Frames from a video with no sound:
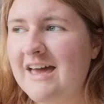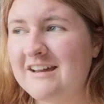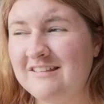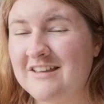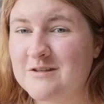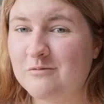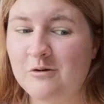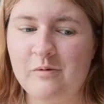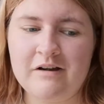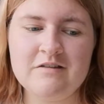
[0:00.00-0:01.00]
I think that's a
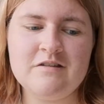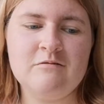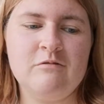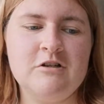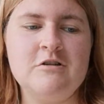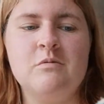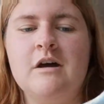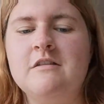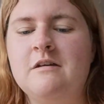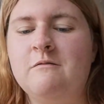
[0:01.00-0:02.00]
real waste, which is
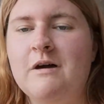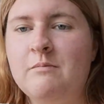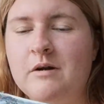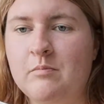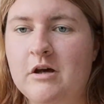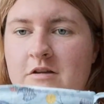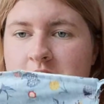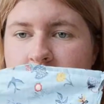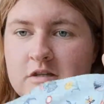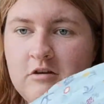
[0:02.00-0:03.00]
why I think fabric
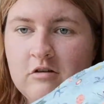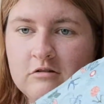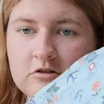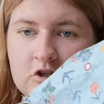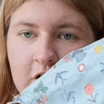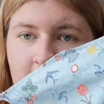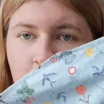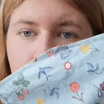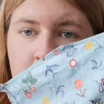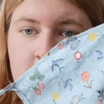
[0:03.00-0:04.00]
masks that you can chuck in the
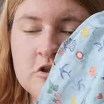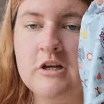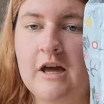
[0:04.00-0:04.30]
wash